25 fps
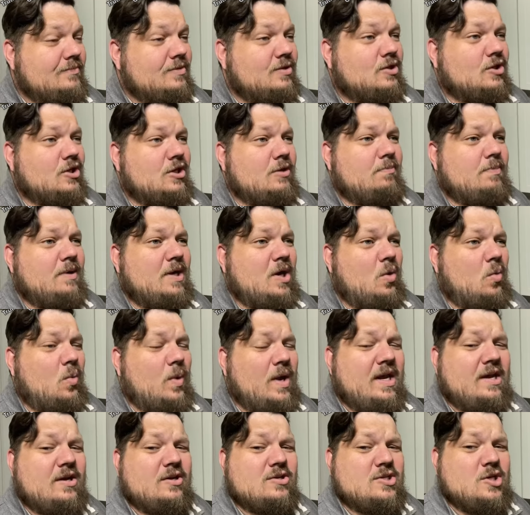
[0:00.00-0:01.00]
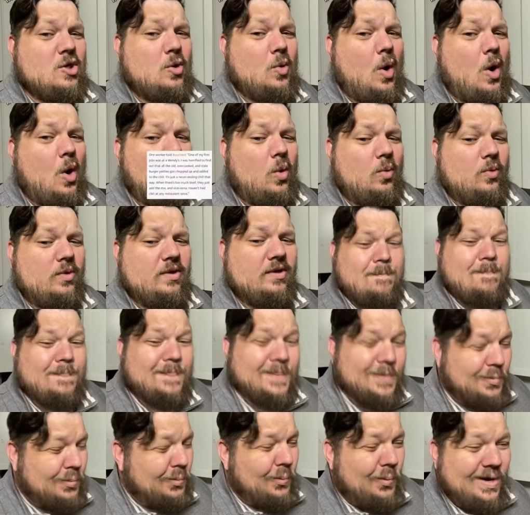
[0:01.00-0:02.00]
could be a week or two old.
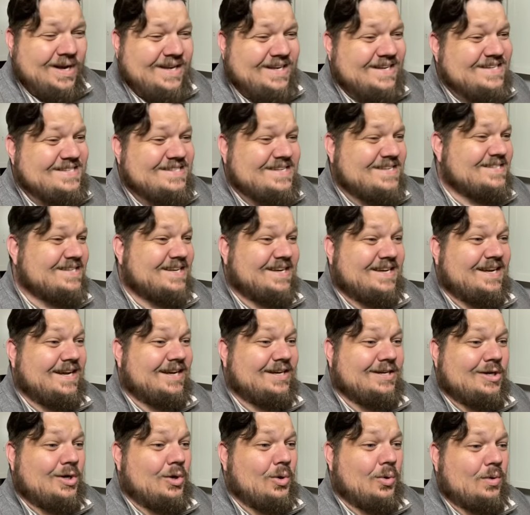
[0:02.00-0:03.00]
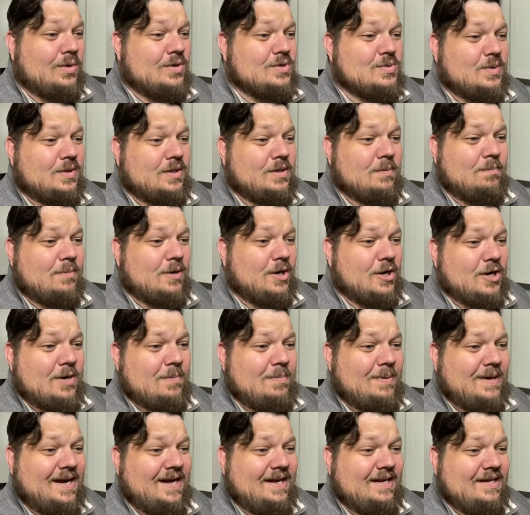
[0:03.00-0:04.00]
Wendy's isn't cutting corners with their burger
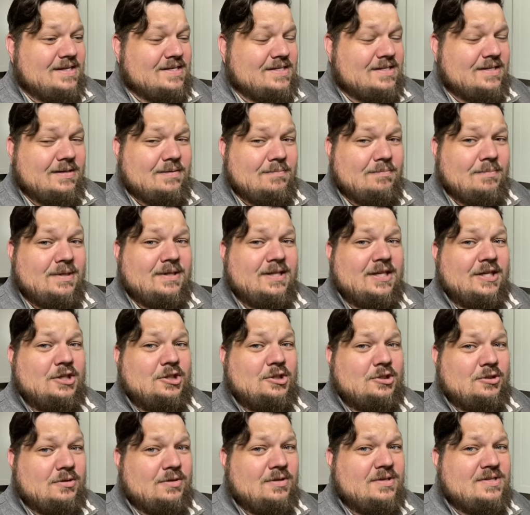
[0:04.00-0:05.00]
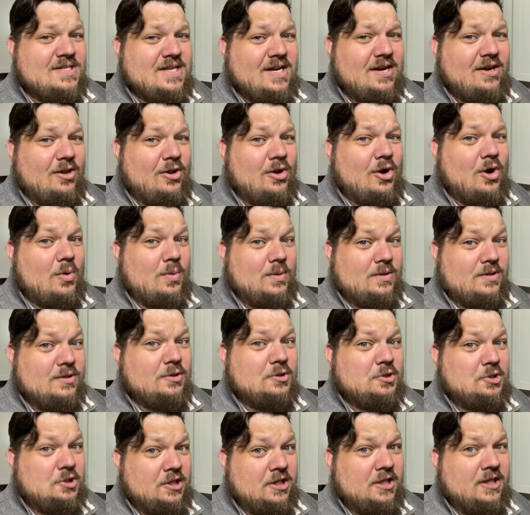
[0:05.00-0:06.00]
patties, but they sure as hell are with their
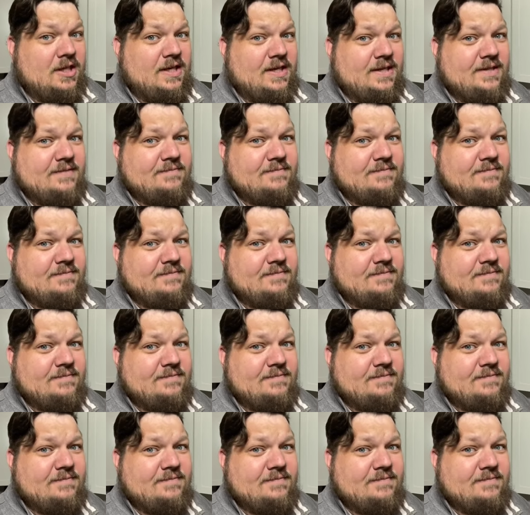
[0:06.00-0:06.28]
chili.